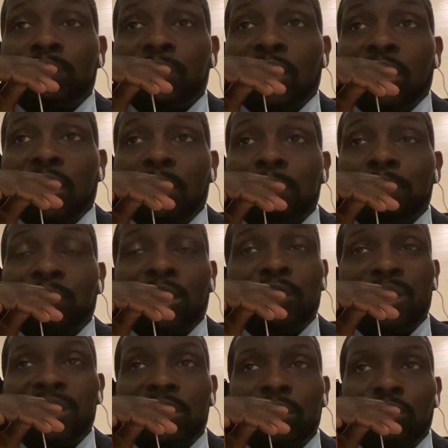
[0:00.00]
Um,
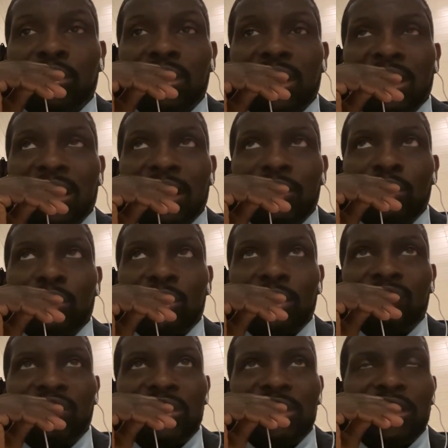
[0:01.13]
especially with Nikolai Jokic,
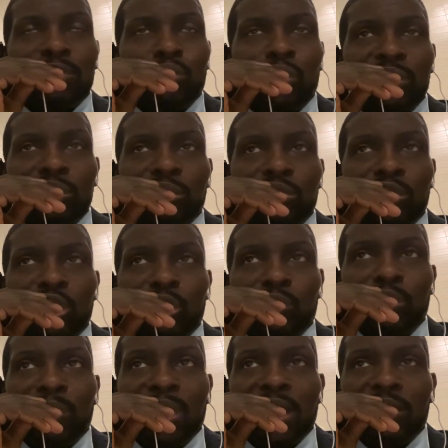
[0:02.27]
15 points, 13
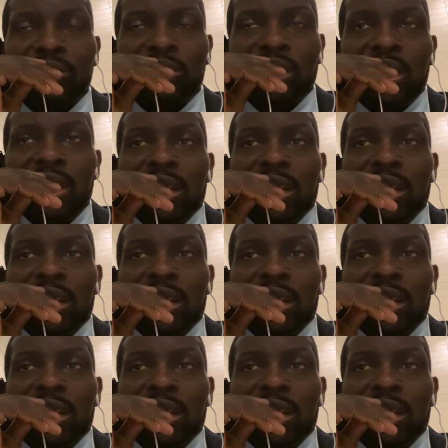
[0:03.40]
rebounds